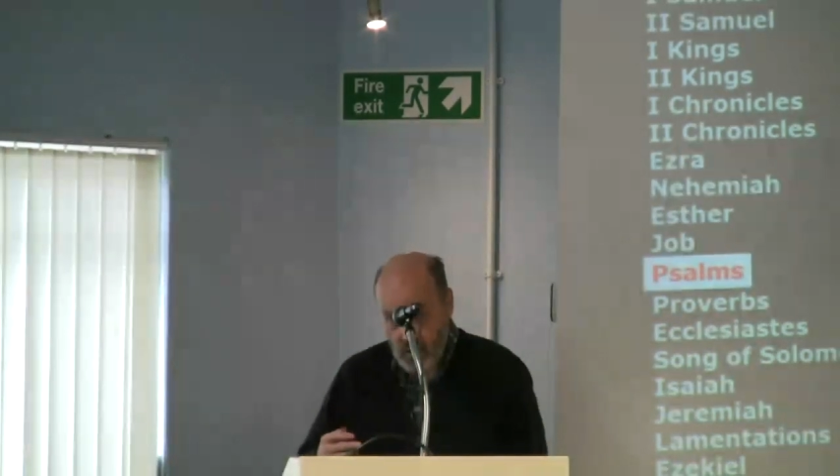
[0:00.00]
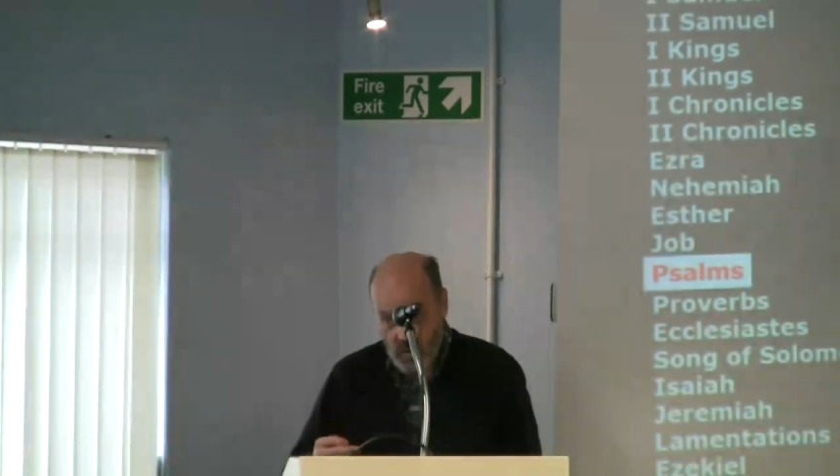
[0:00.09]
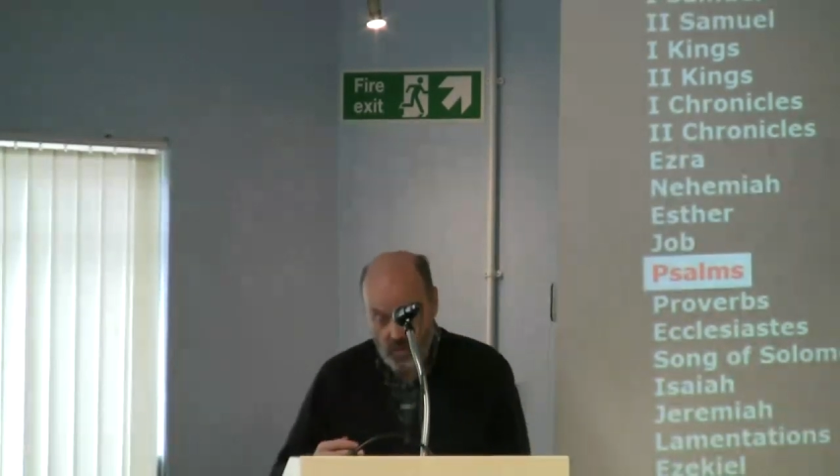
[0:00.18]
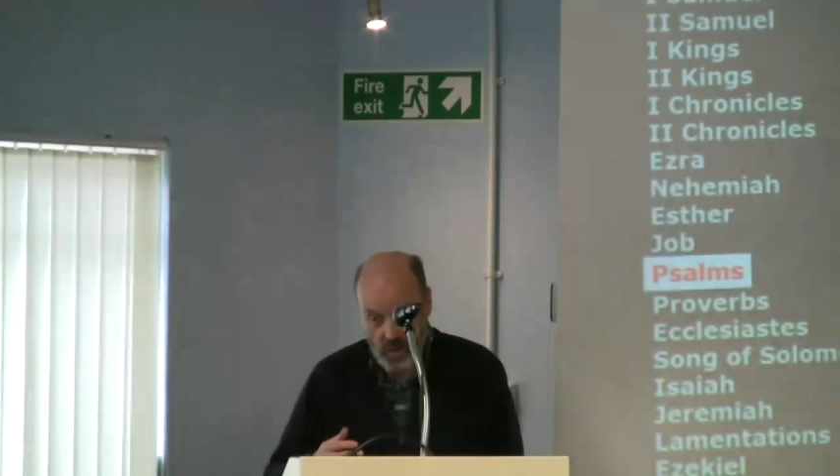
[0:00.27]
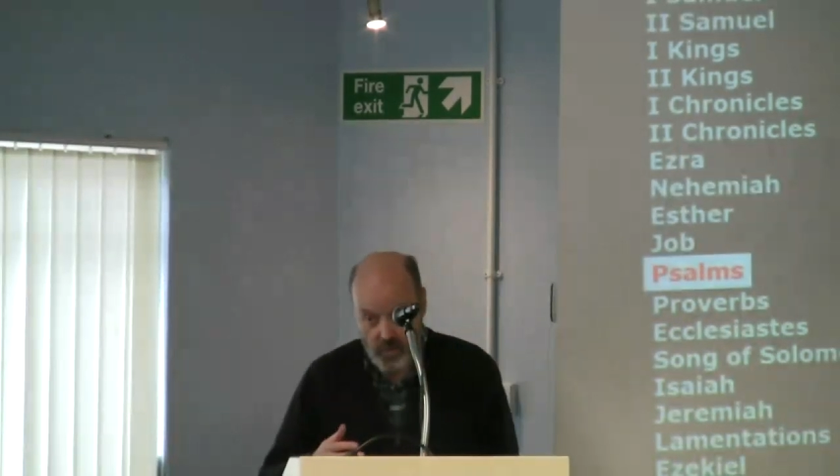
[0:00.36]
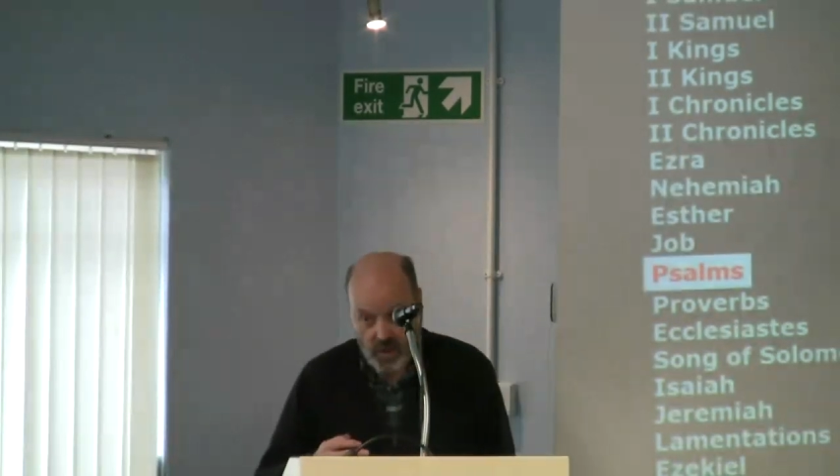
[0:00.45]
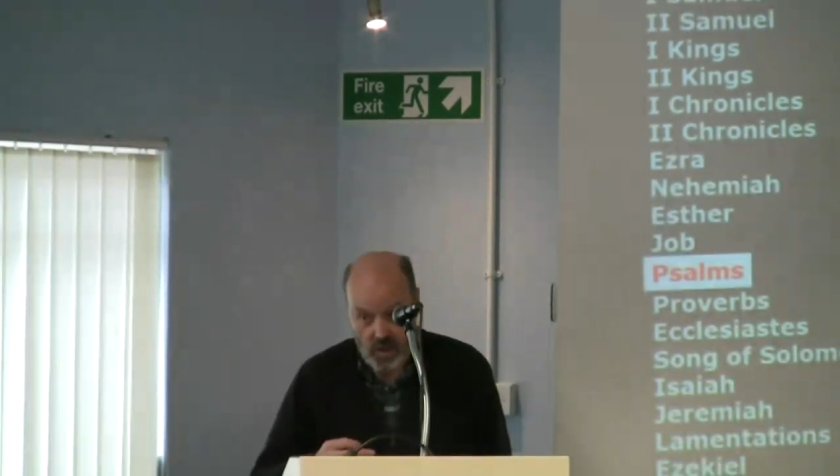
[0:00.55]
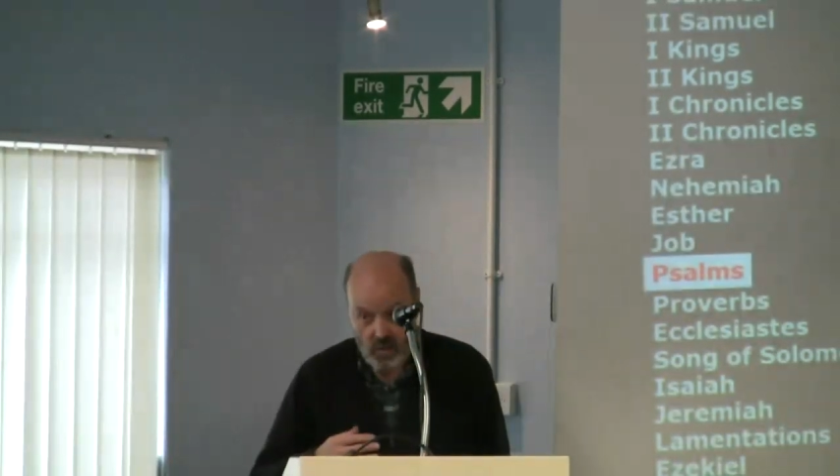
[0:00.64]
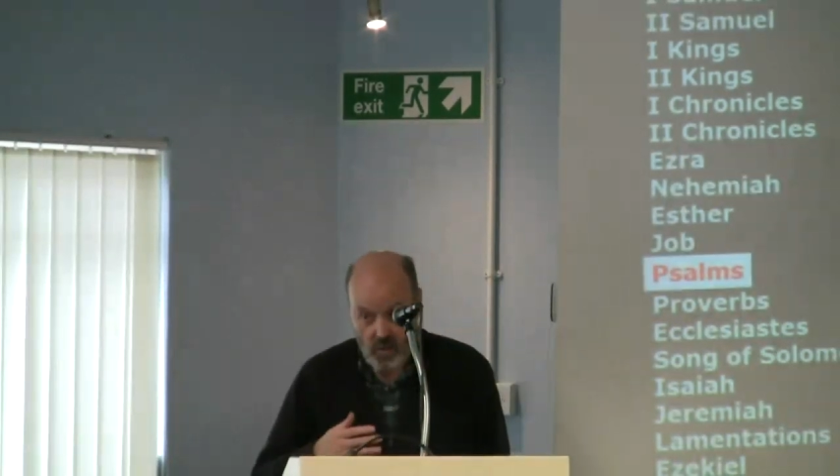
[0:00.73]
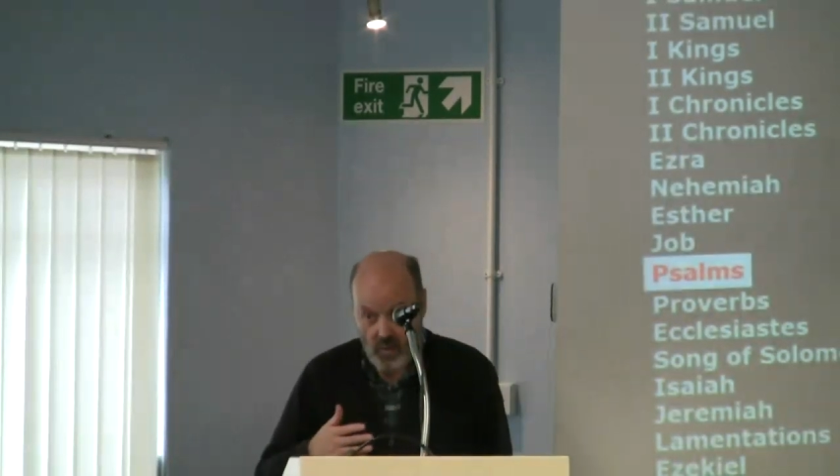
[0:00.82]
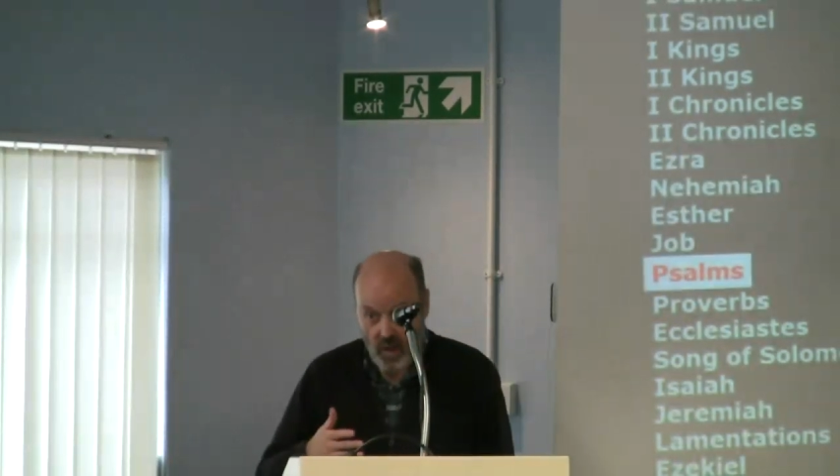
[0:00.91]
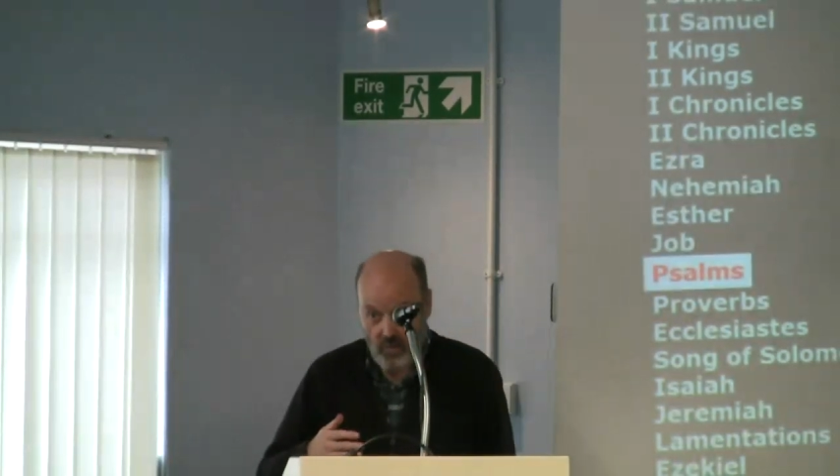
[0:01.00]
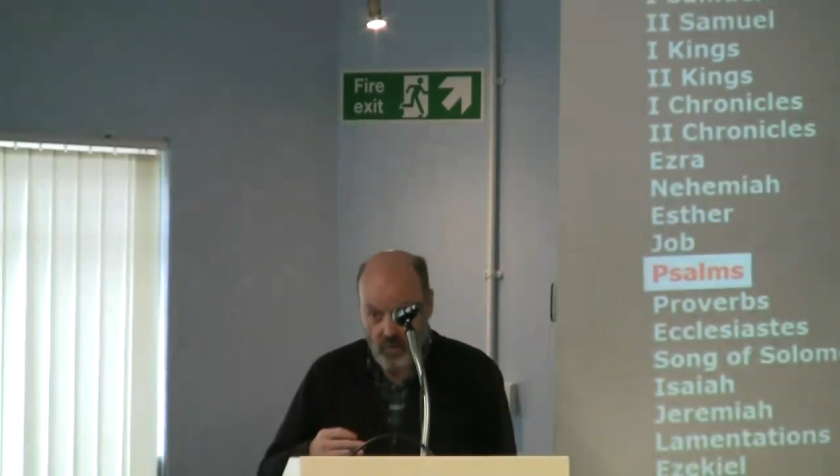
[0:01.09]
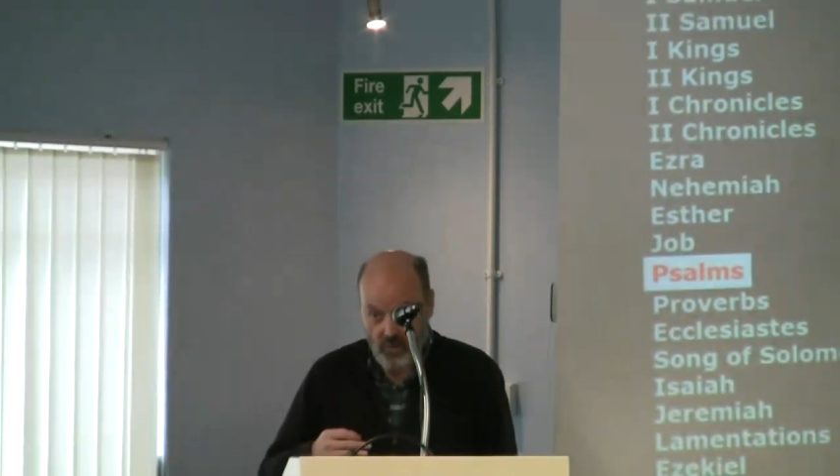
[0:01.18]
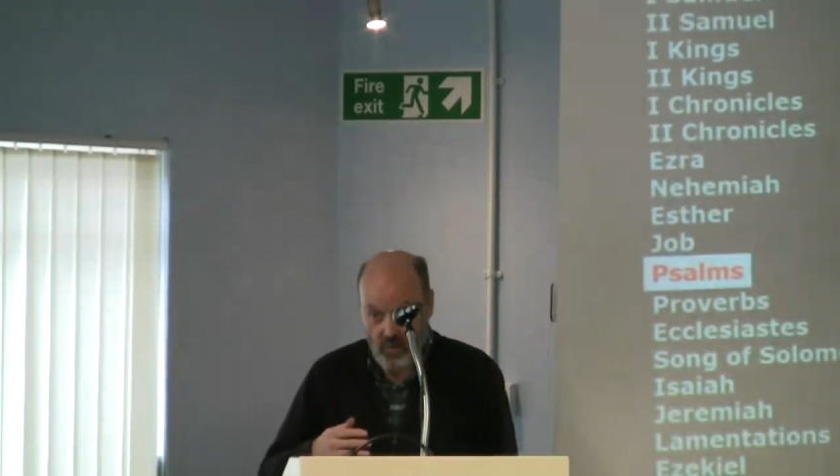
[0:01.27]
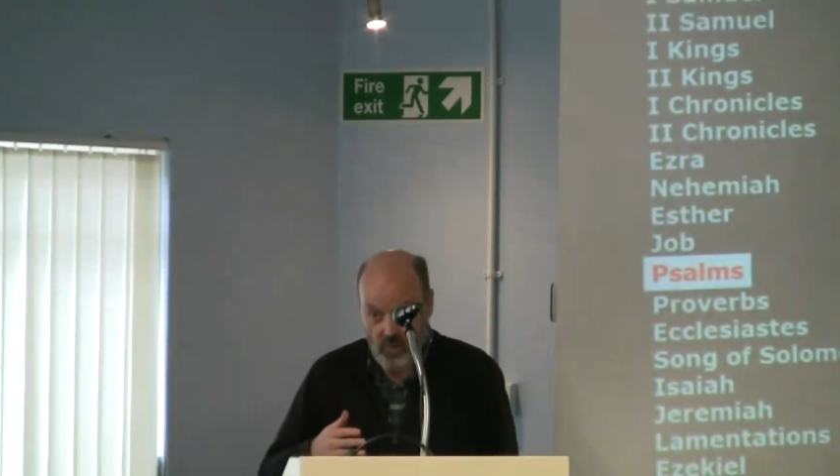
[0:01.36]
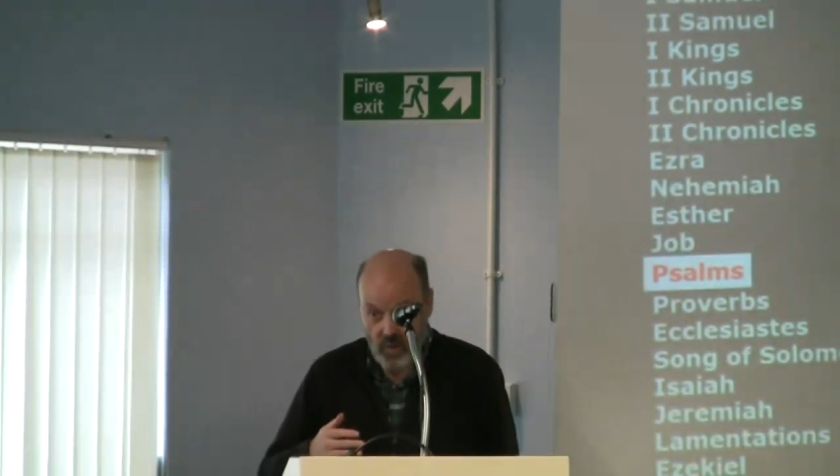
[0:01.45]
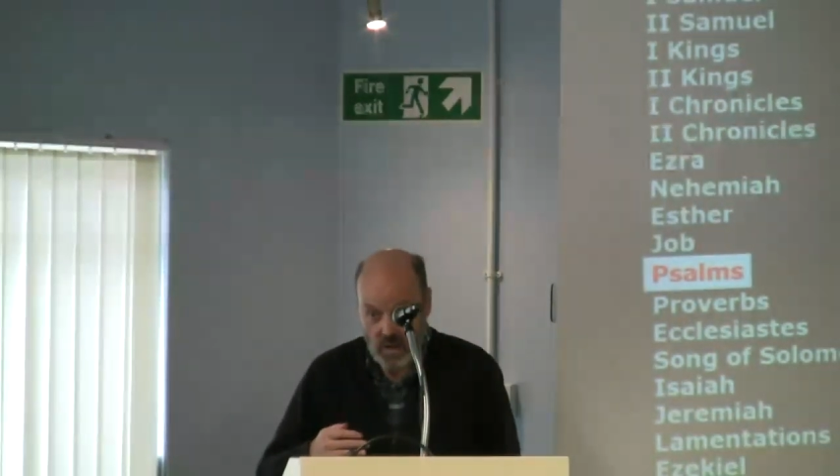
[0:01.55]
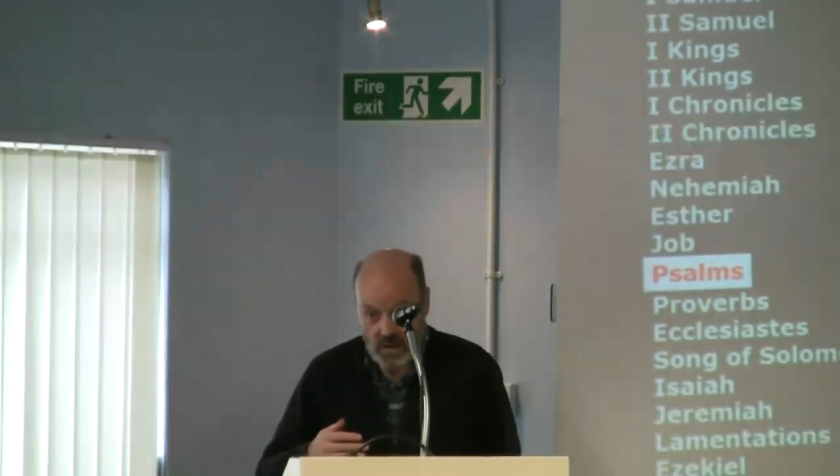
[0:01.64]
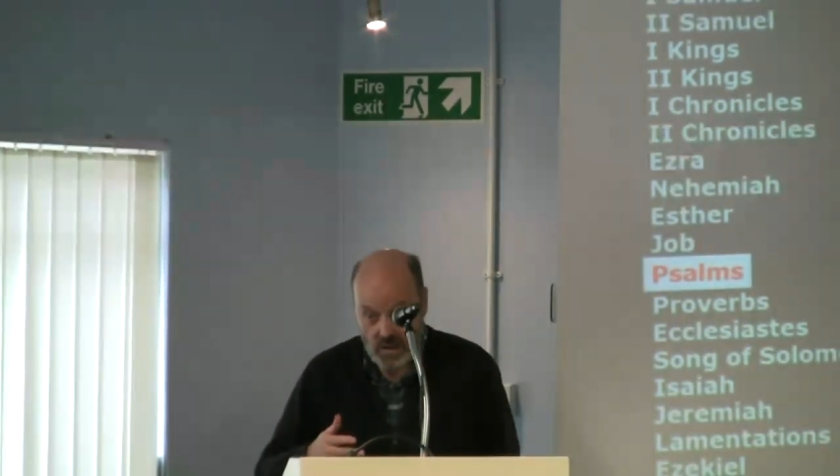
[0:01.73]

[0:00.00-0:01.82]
your peace will remain with them.